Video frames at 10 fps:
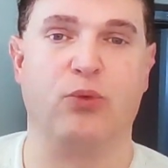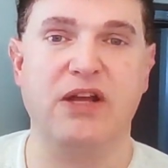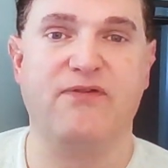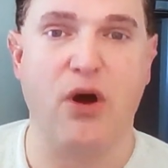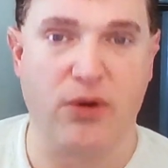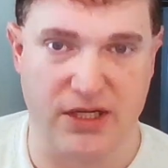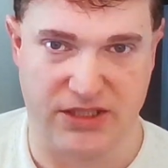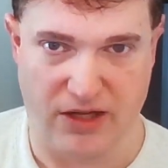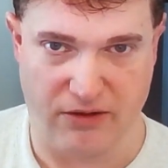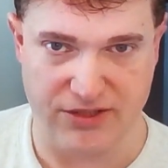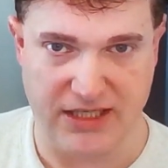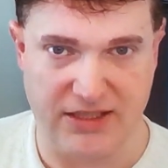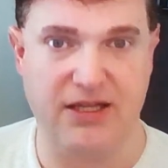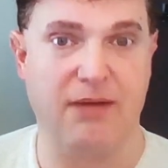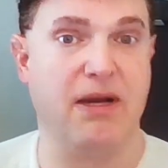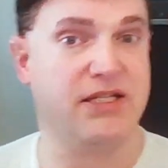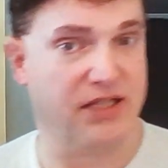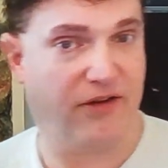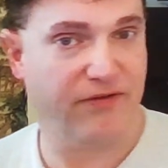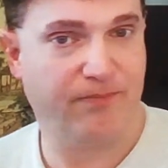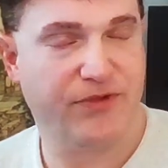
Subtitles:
refocus on those. I did that myself.